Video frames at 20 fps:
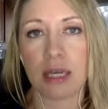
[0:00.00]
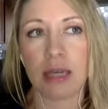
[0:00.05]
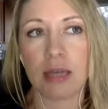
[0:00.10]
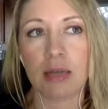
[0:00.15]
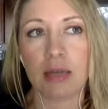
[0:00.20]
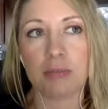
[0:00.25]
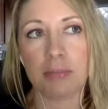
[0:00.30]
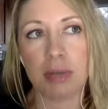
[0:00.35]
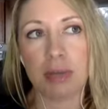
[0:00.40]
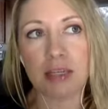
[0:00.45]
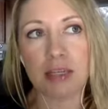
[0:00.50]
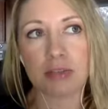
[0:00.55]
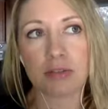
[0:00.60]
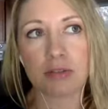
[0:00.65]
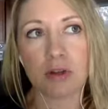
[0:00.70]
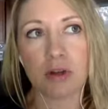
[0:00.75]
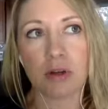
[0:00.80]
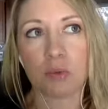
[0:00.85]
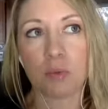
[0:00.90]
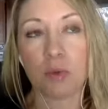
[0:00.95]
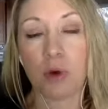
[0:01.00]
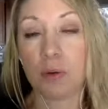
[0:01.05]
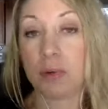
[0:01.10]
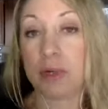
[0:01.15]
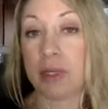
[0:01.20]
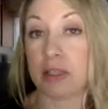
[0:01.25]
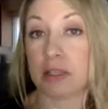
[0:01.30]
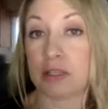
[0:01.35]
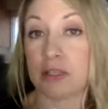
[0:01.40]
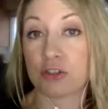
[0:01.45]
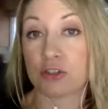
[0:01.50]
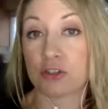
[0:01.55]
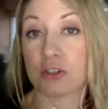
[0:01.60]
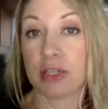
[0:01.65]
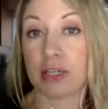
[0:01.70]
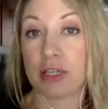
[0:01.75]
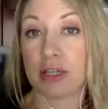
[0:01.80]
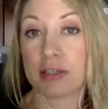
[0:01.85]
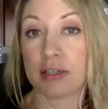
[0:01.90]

and based on what we initially